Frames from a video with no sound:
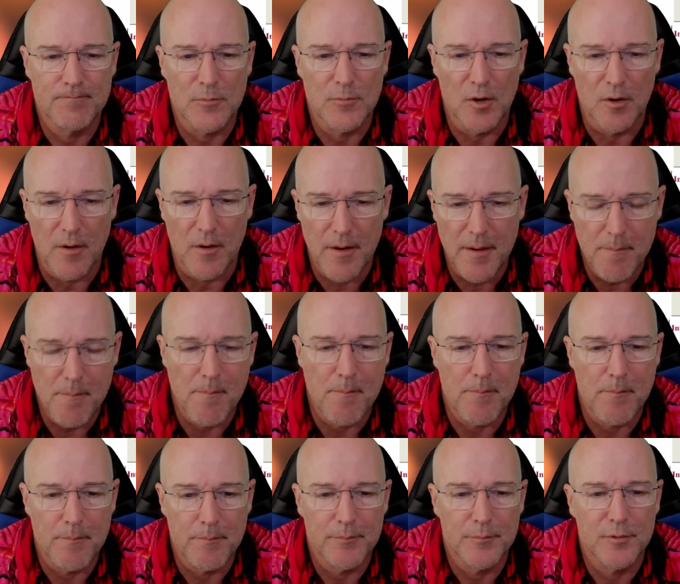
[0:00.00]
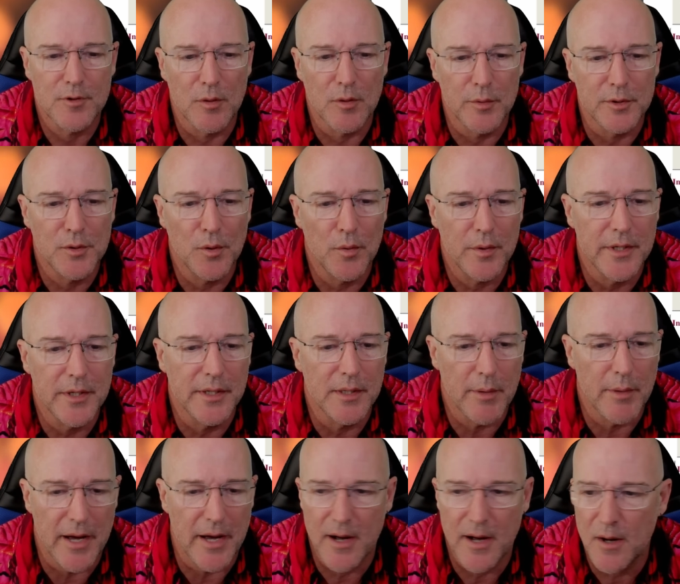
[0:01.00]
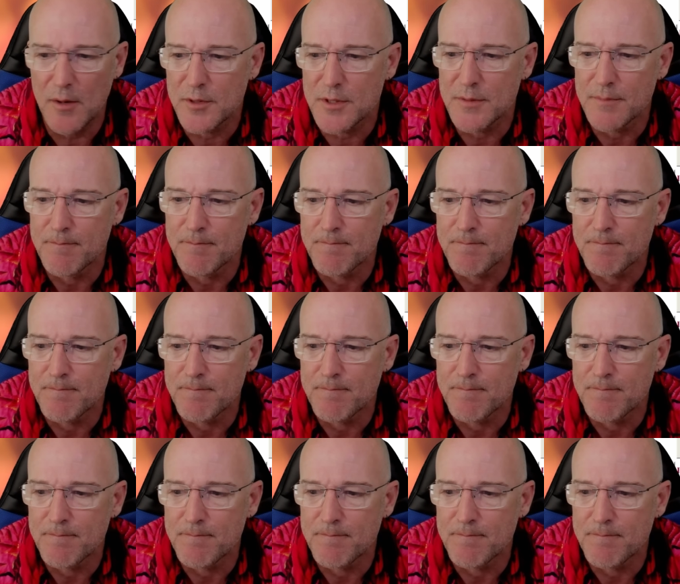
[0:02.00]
All right. So we're talking about